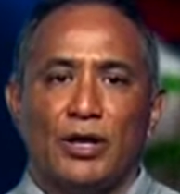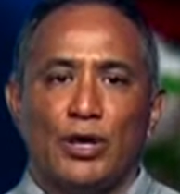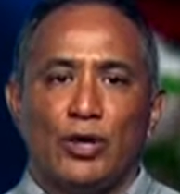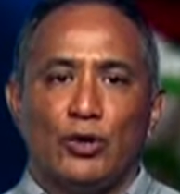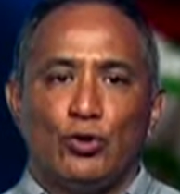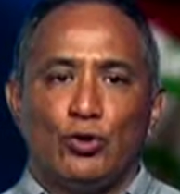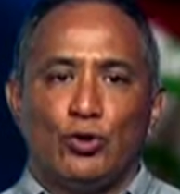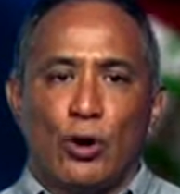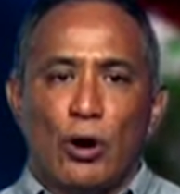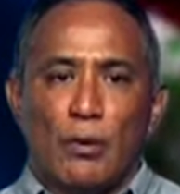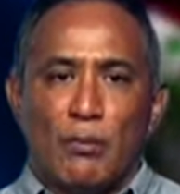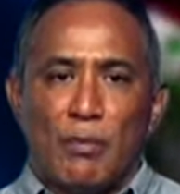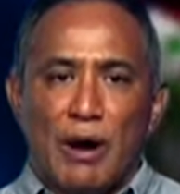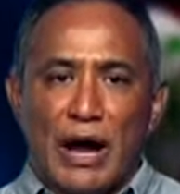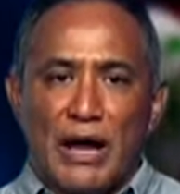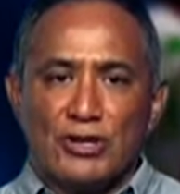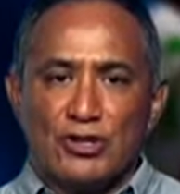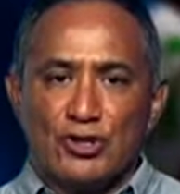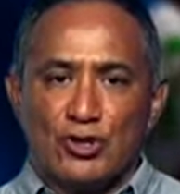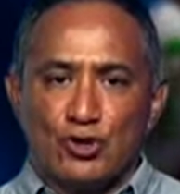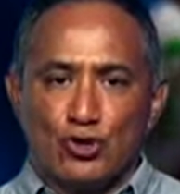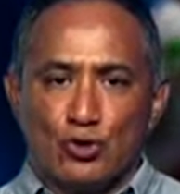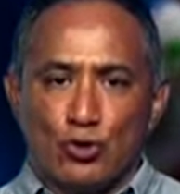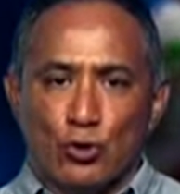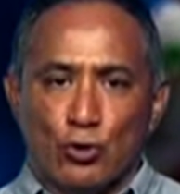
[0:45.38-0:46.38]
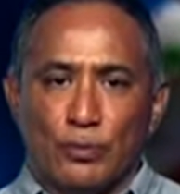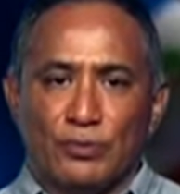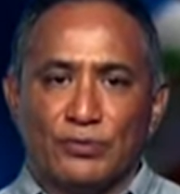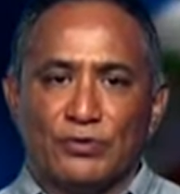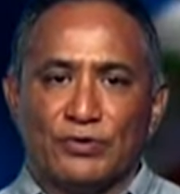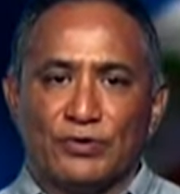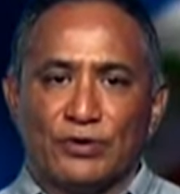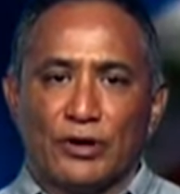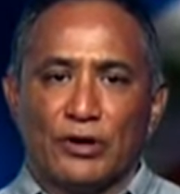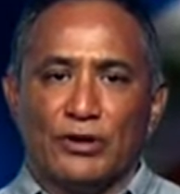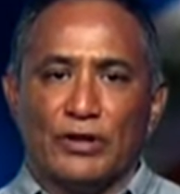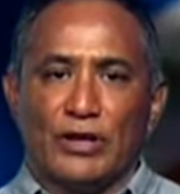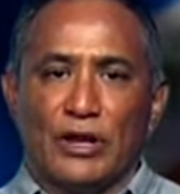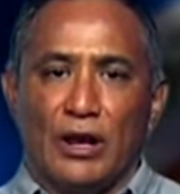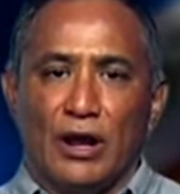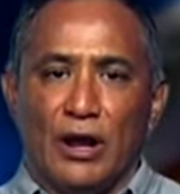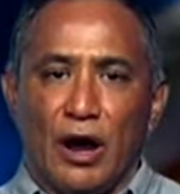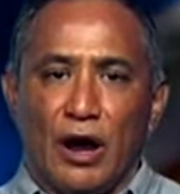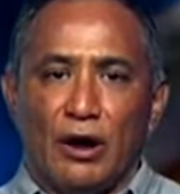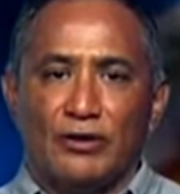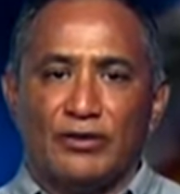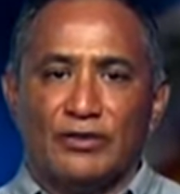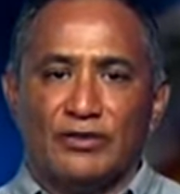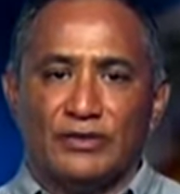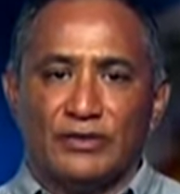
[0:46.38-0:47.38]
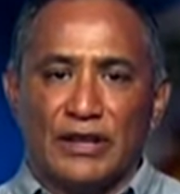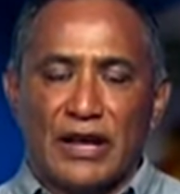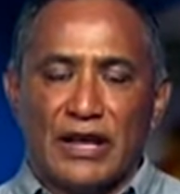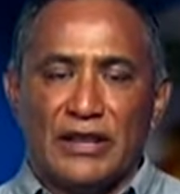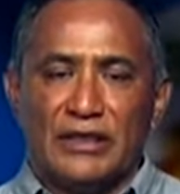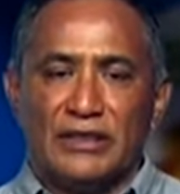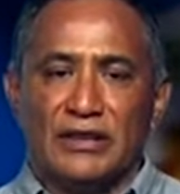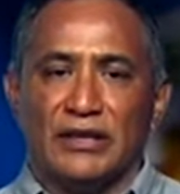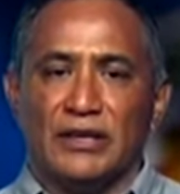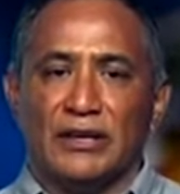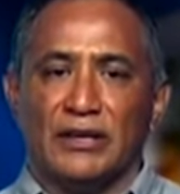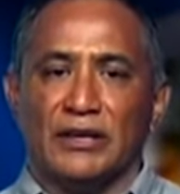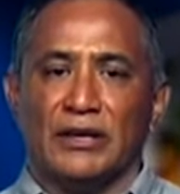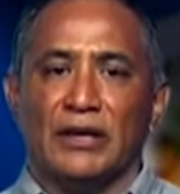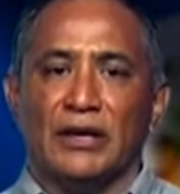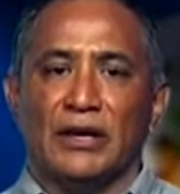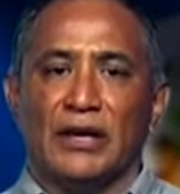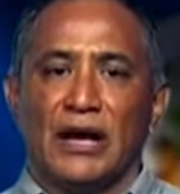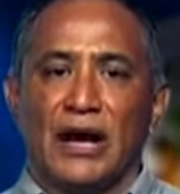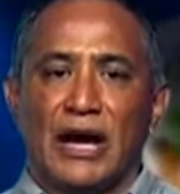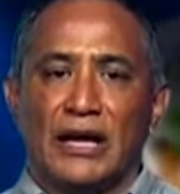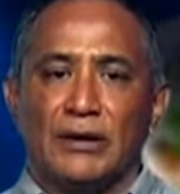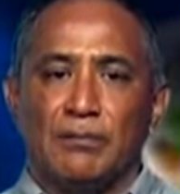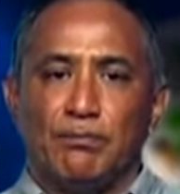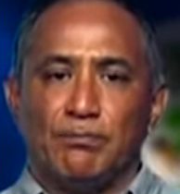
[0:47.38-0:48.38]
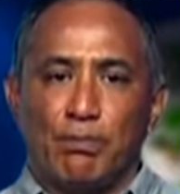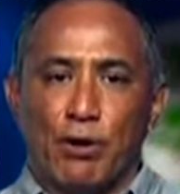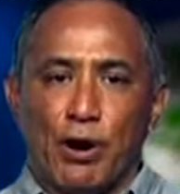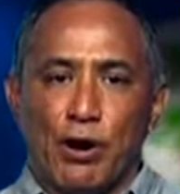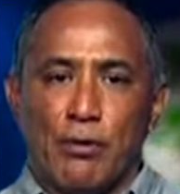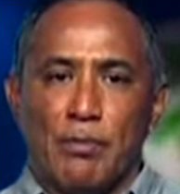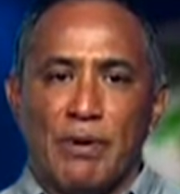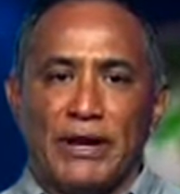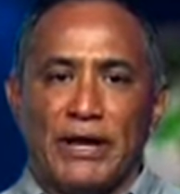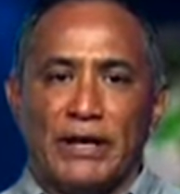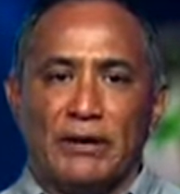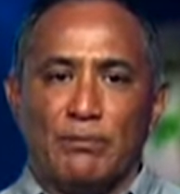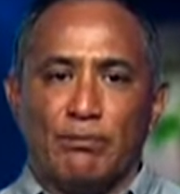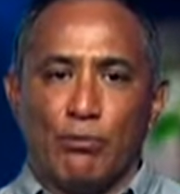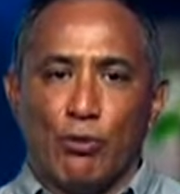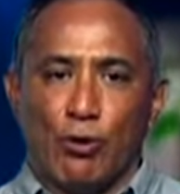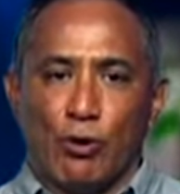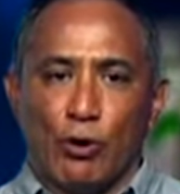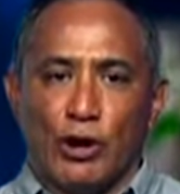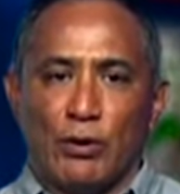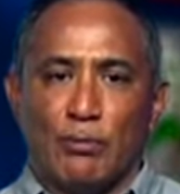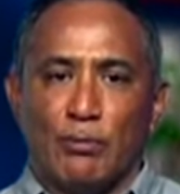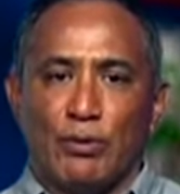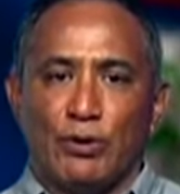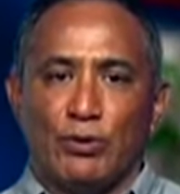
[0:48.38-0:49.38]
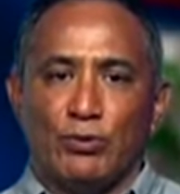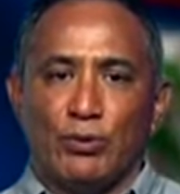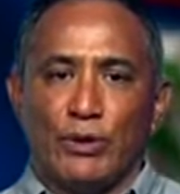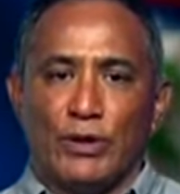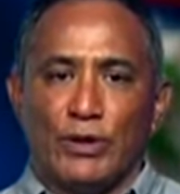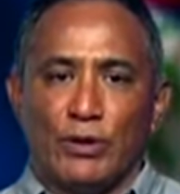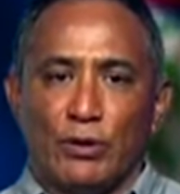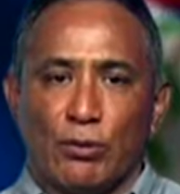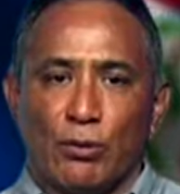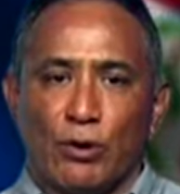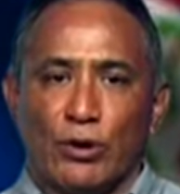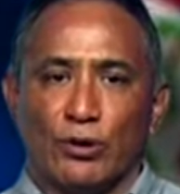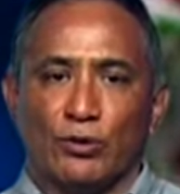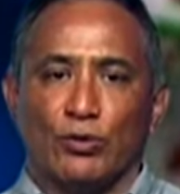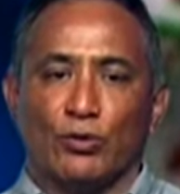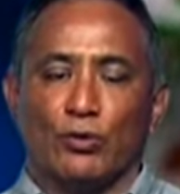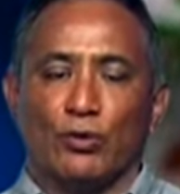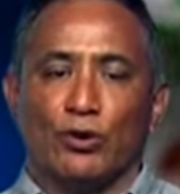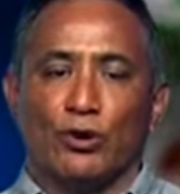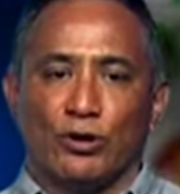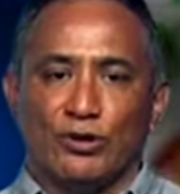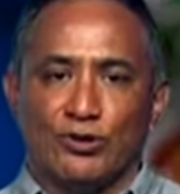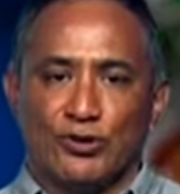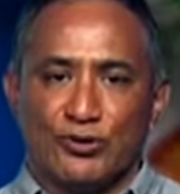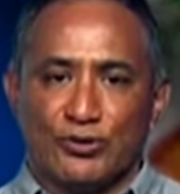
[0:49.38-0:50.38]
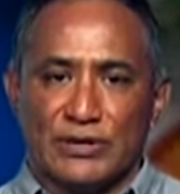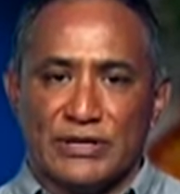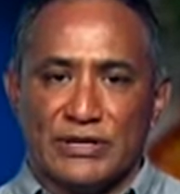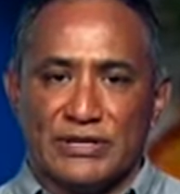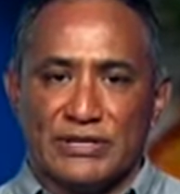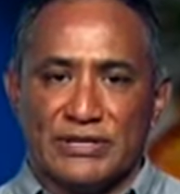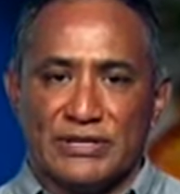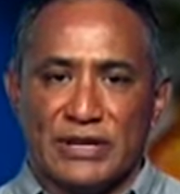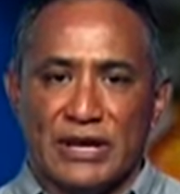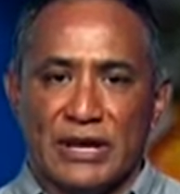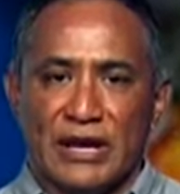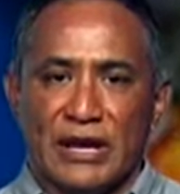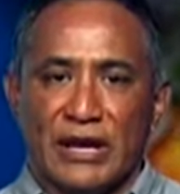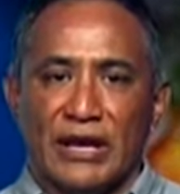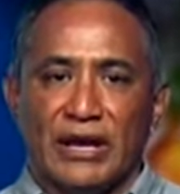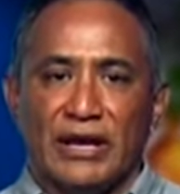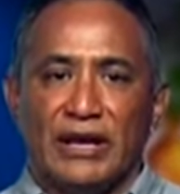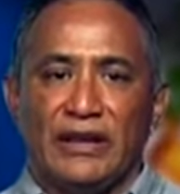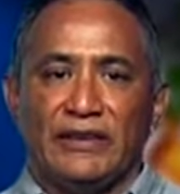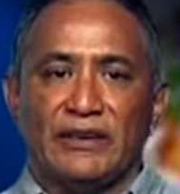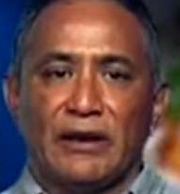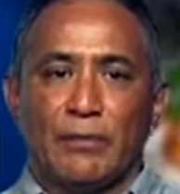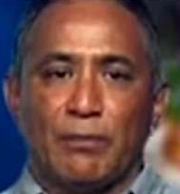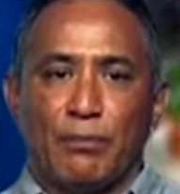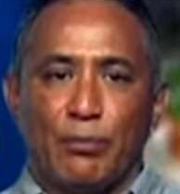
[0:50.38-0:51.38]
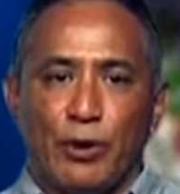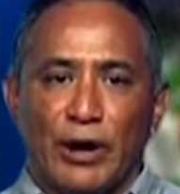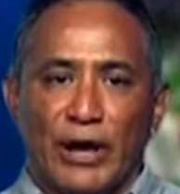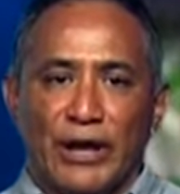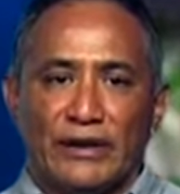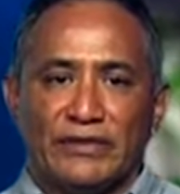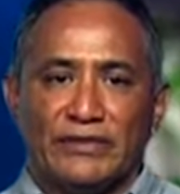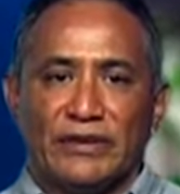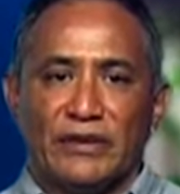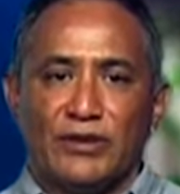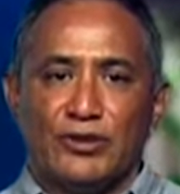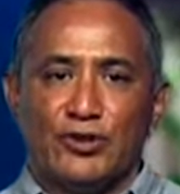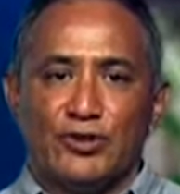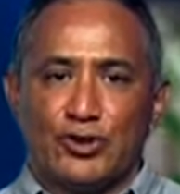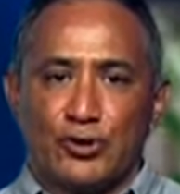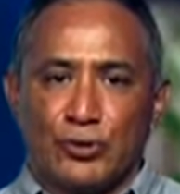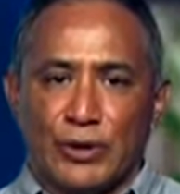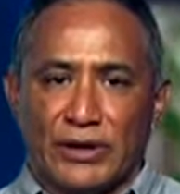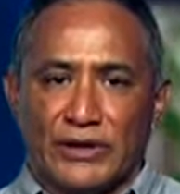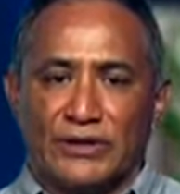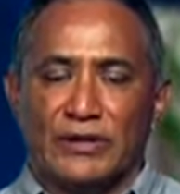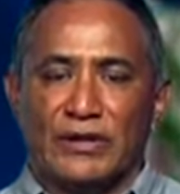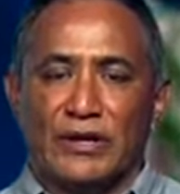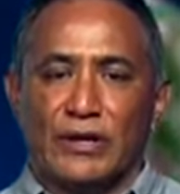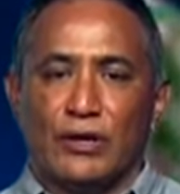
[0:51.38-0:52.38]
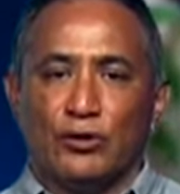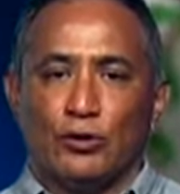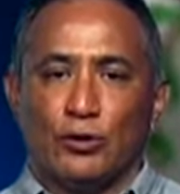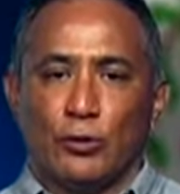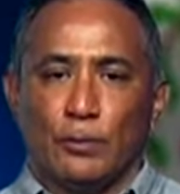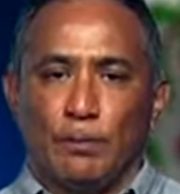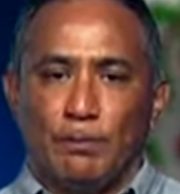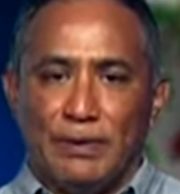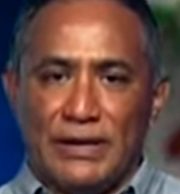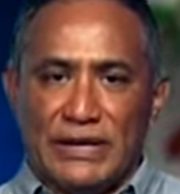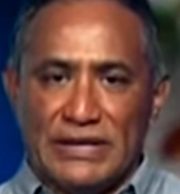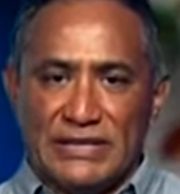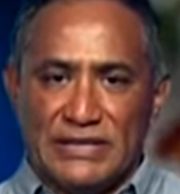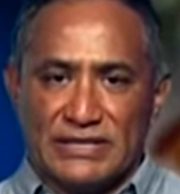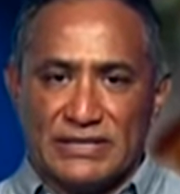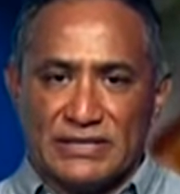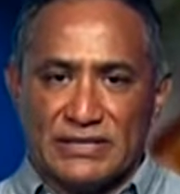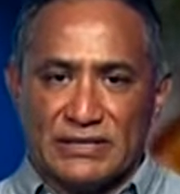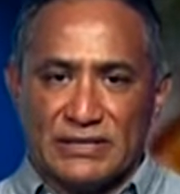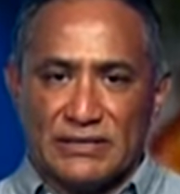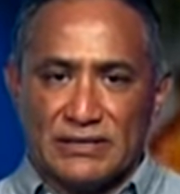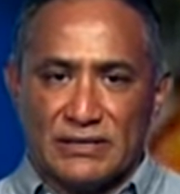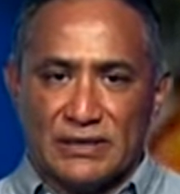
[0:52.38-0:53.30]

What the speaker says: to amass troops on the long-standing and permanent border between our two countries is a brazen threat to peace.